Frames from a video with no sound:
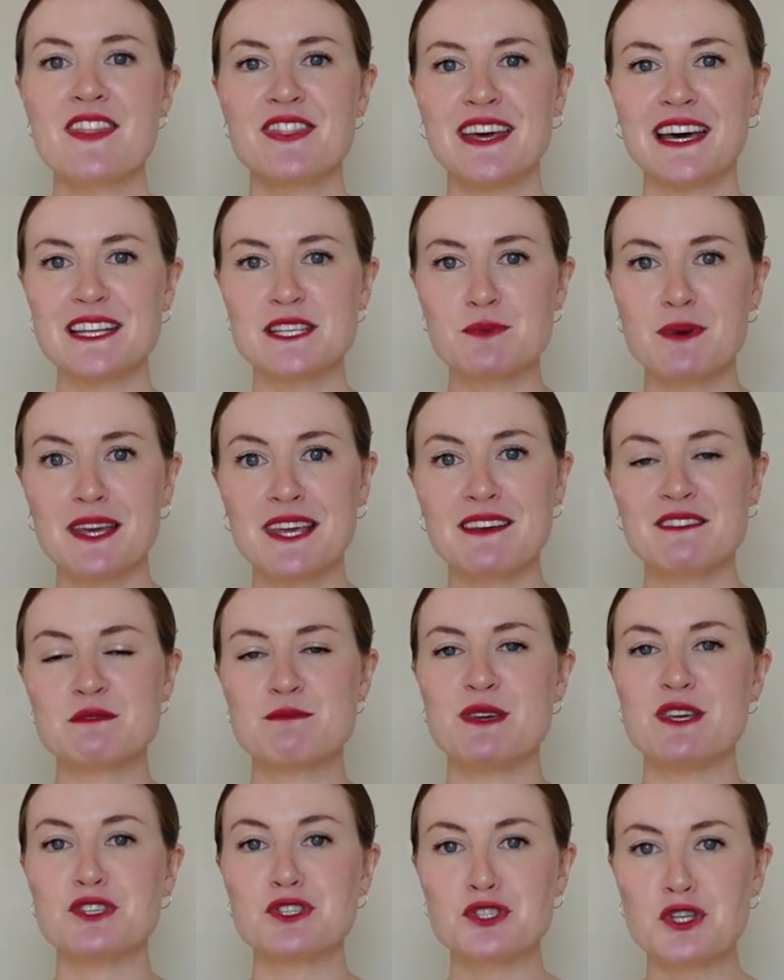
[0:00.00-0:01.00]
that is what gives
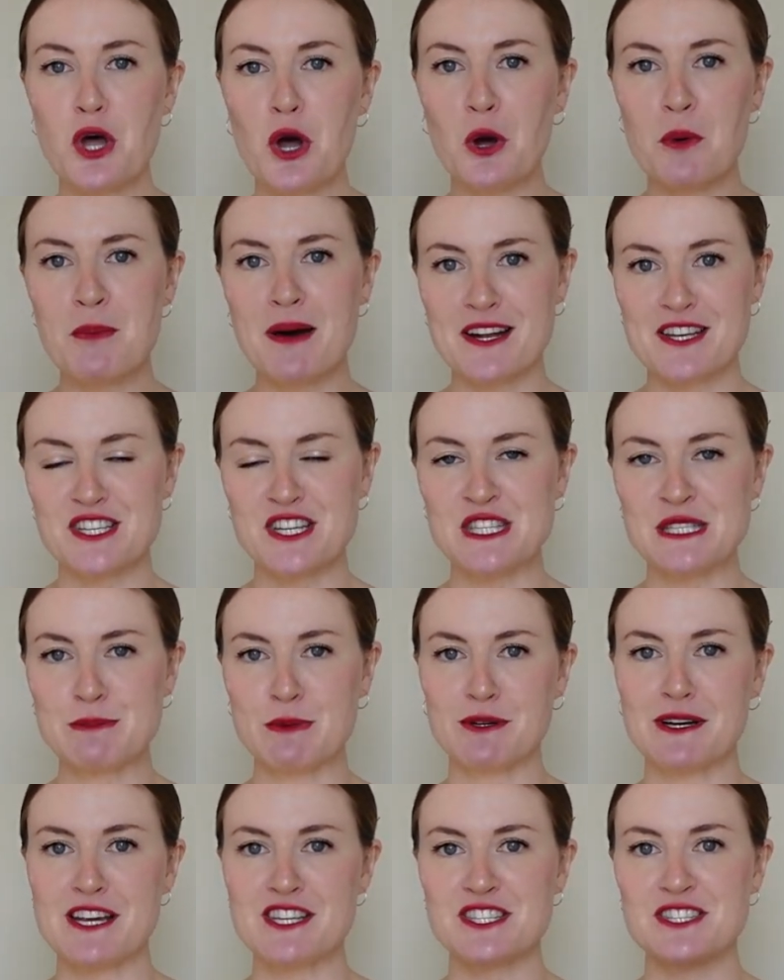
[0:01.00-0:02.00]
me so much
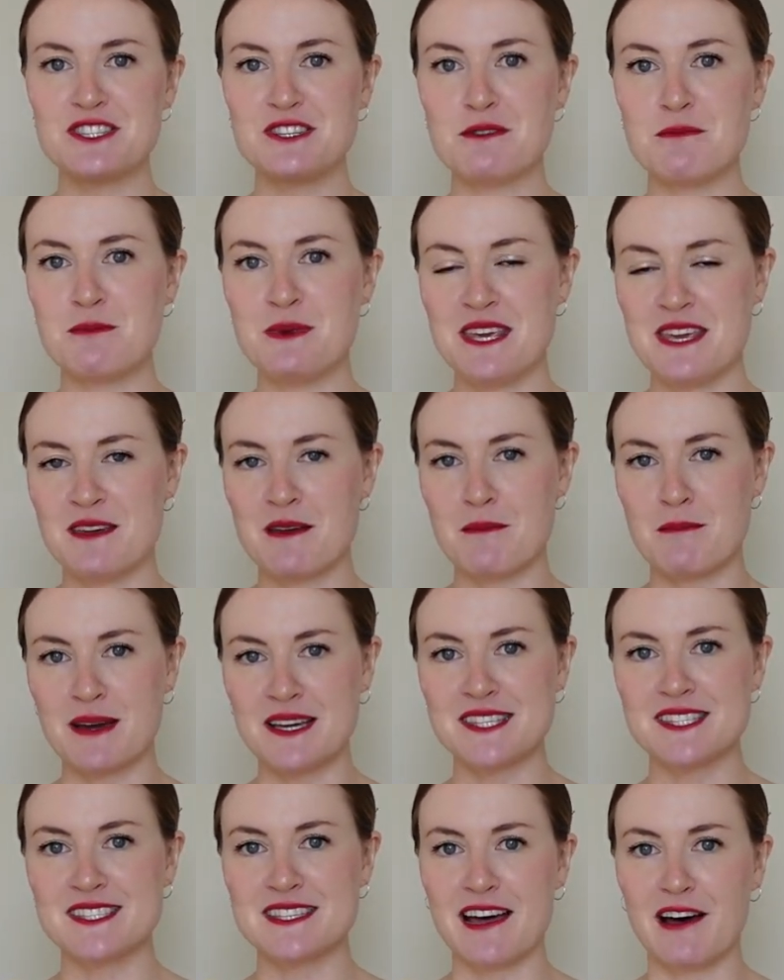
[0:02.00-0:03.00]
inspiration to me,
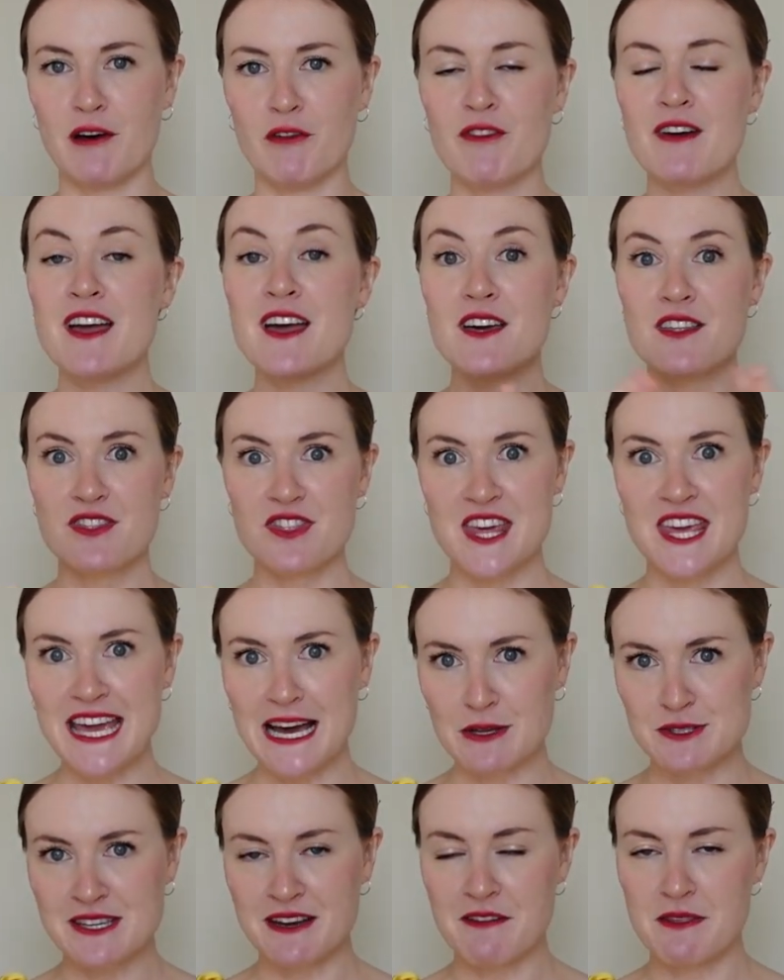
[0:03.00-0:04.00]
myself, think
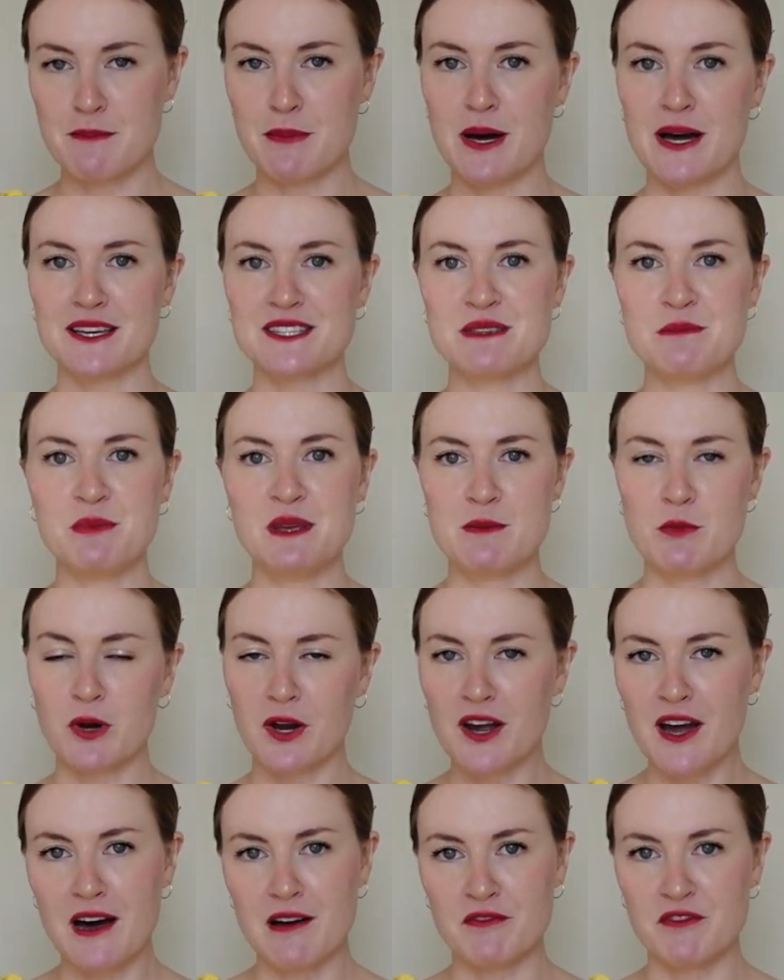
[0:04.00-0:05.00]
outside of the box and be more
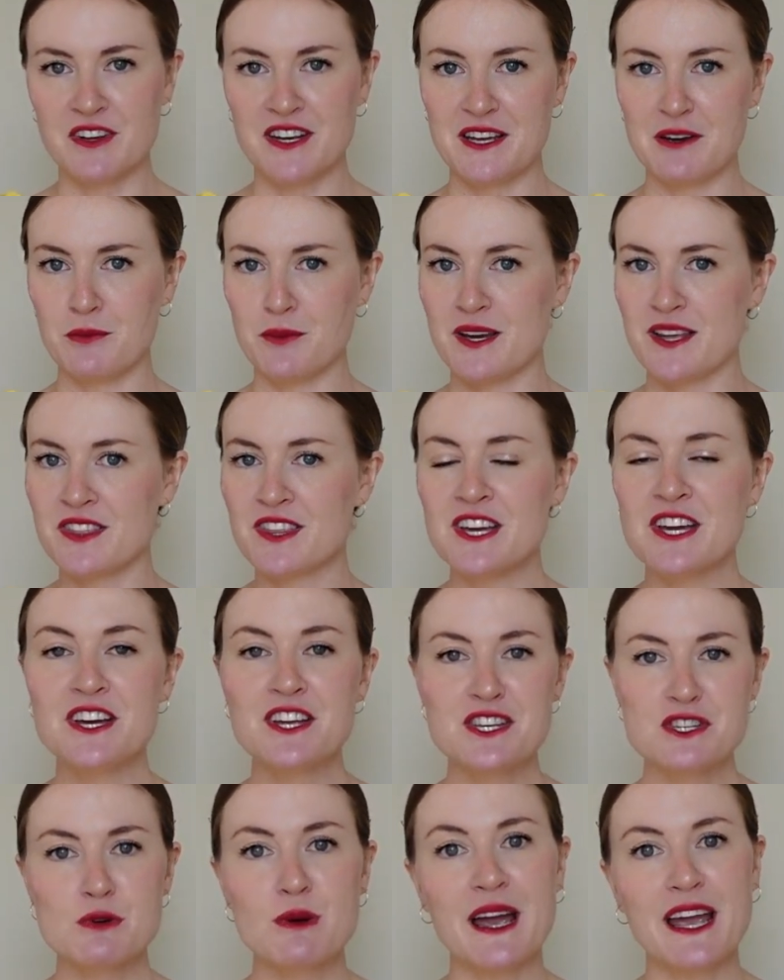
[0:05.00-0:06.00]
confident with
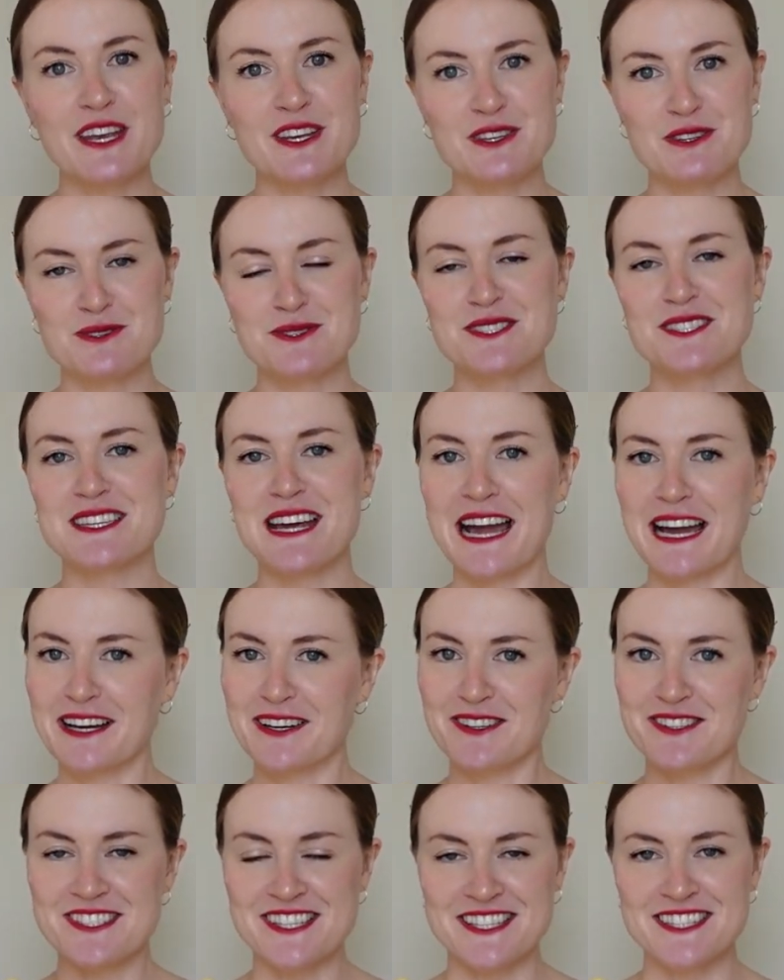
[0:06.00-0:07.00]
try new
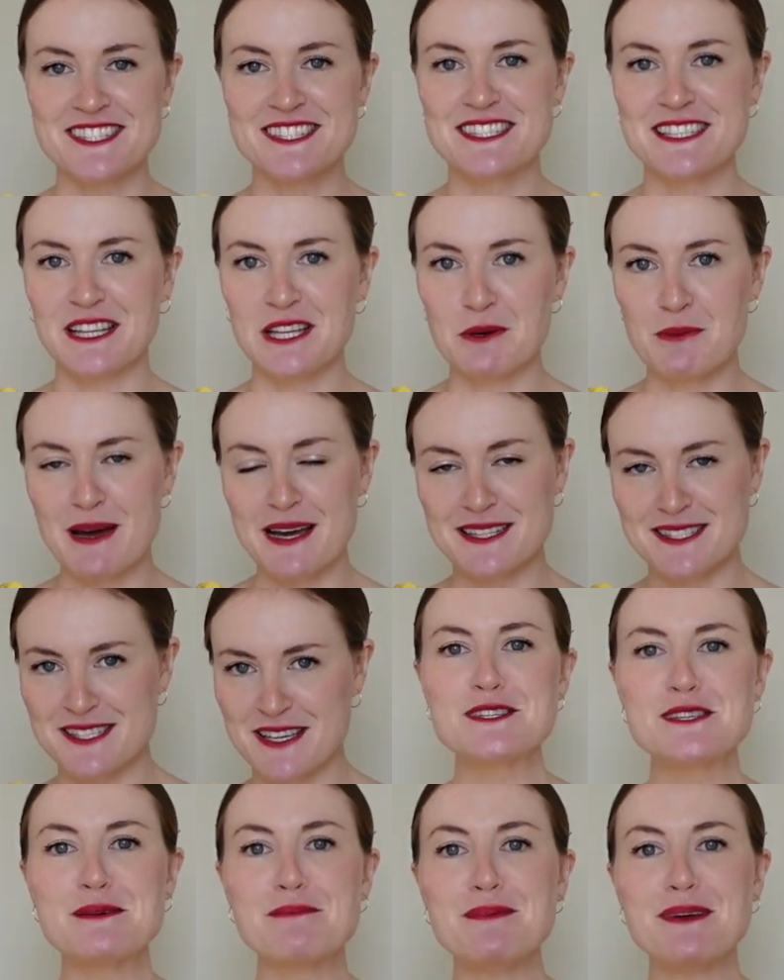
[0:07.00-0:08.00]
styles and silhouettes.
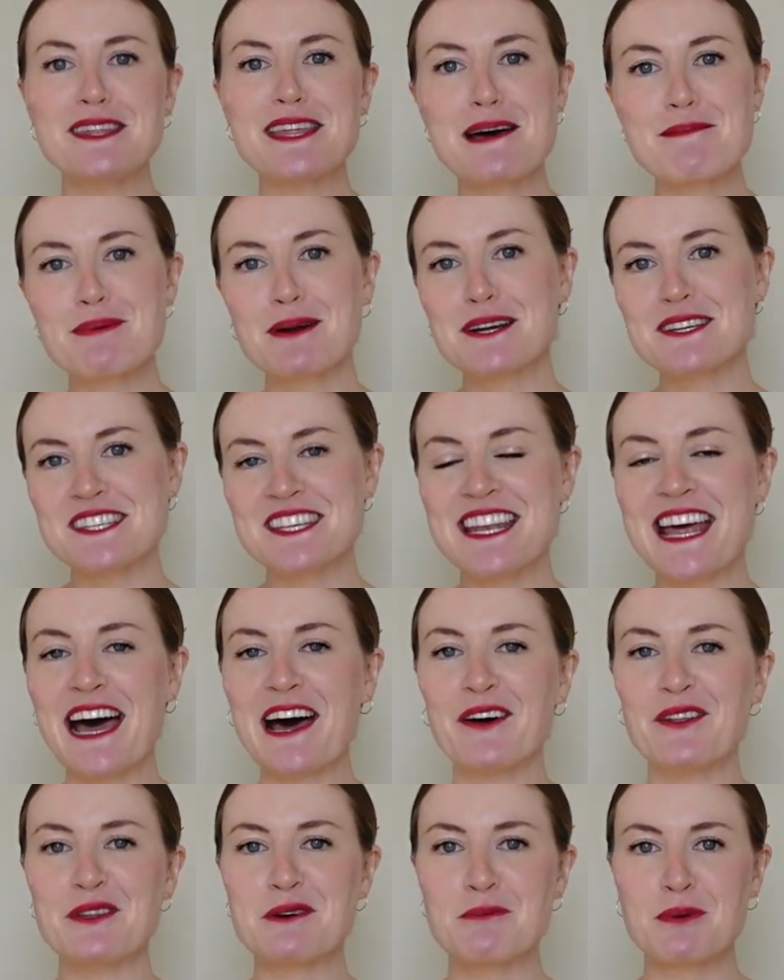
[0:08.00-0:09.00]
So be that person
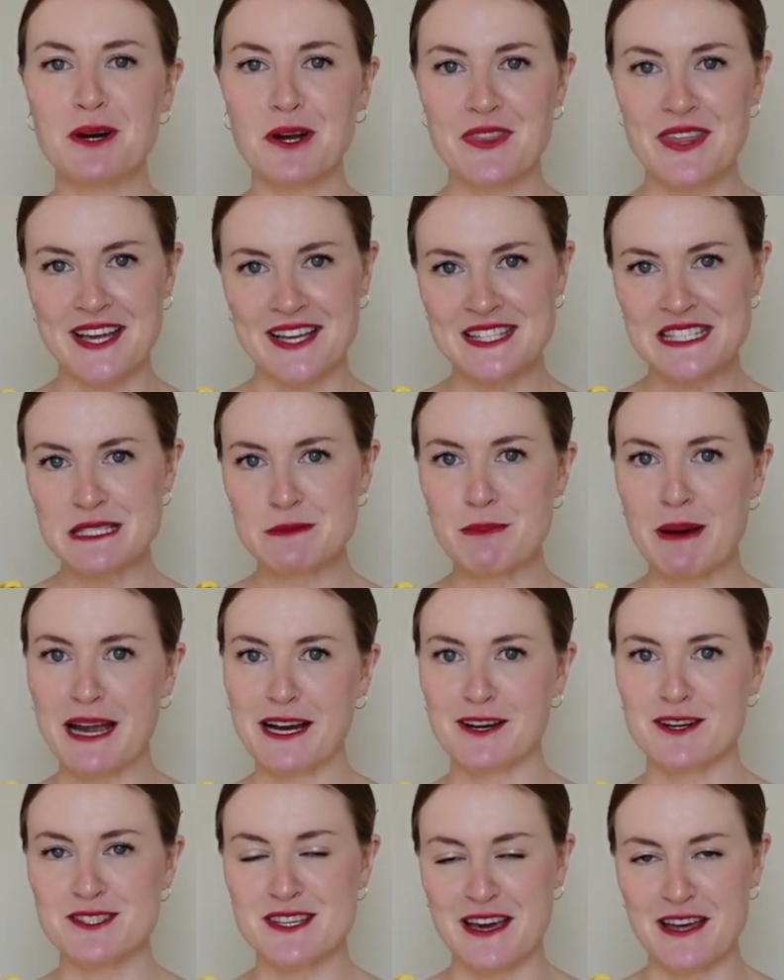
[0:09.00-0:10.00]
out in the world that
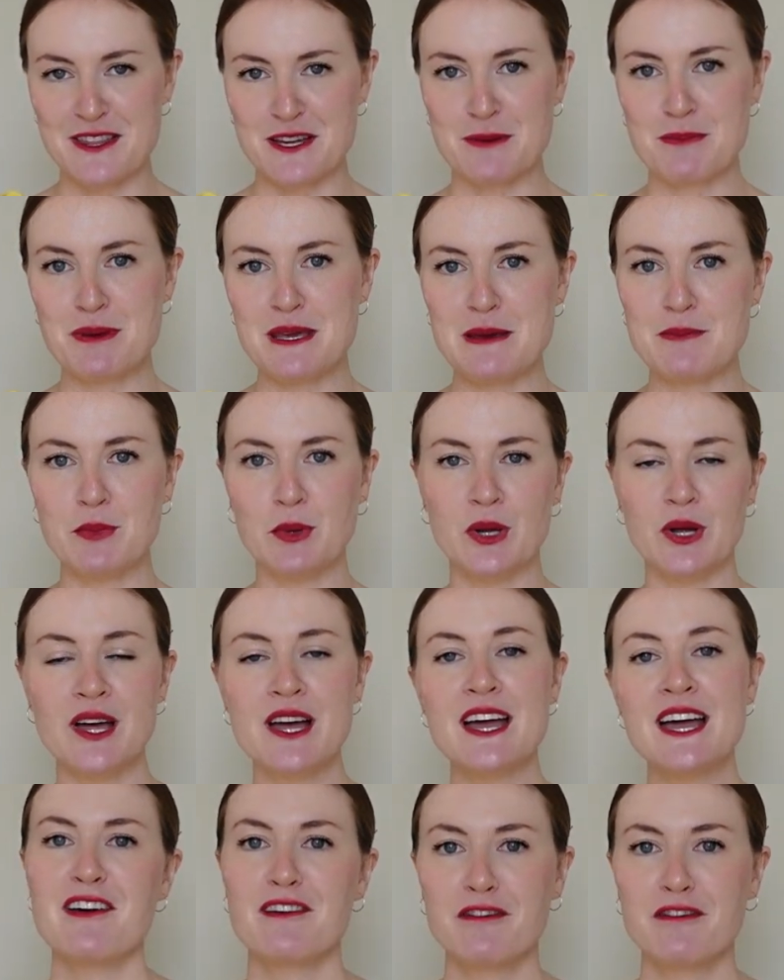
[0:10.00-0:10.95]
inspires other people.